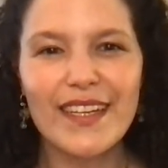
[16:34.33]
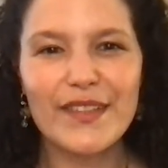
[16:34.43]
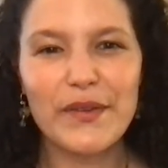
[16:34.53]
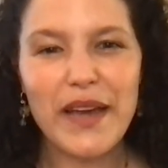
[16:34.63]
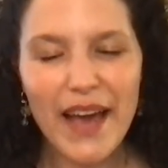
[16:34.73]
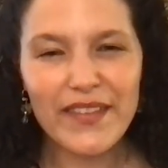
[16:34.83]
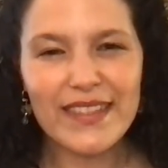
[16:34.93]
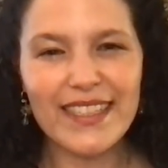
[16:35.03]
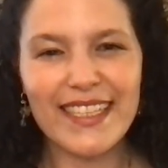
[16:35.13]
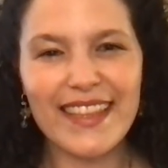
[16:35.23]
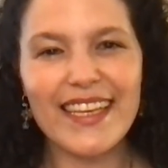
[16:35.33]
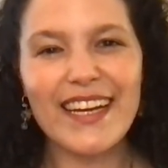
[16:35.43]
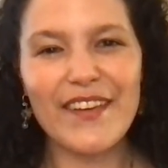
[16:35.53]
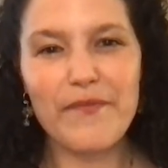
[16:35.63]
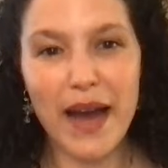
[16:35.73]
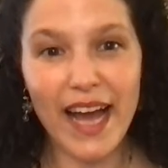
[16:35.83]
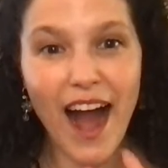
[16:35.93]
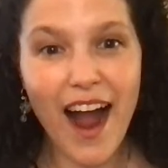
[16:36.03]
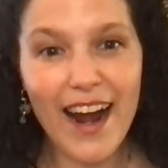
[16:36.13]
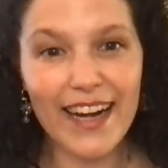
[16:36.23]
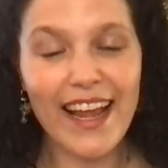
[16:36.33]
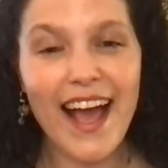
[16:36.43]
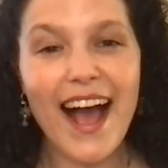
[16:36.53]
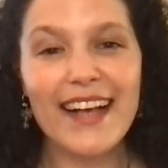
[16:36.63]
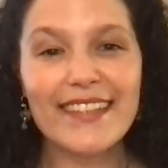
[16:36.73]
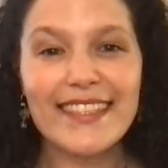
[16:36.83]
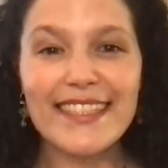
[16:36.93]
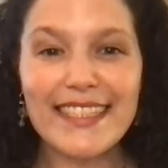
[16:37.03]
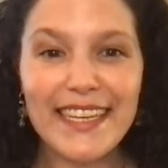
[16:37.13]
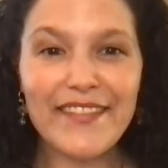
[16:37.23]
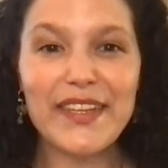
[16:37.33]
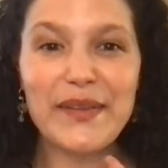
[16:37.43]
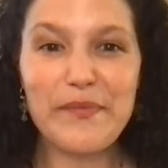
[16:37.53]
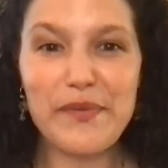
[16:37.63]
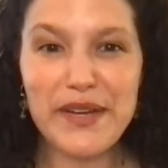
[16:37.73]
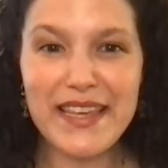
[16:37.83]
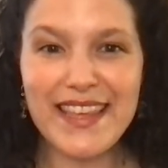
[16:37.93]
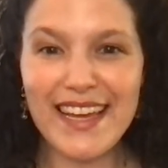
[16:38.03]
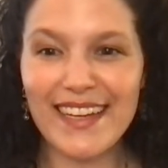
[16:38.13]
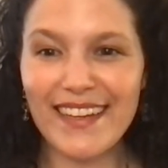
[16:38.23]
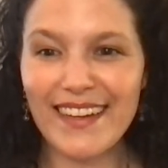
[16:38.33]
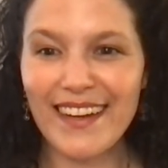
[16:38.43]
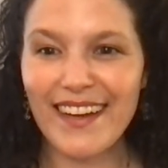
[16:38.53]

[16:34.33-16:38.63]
So we have to start to think of my heart as this living, breathing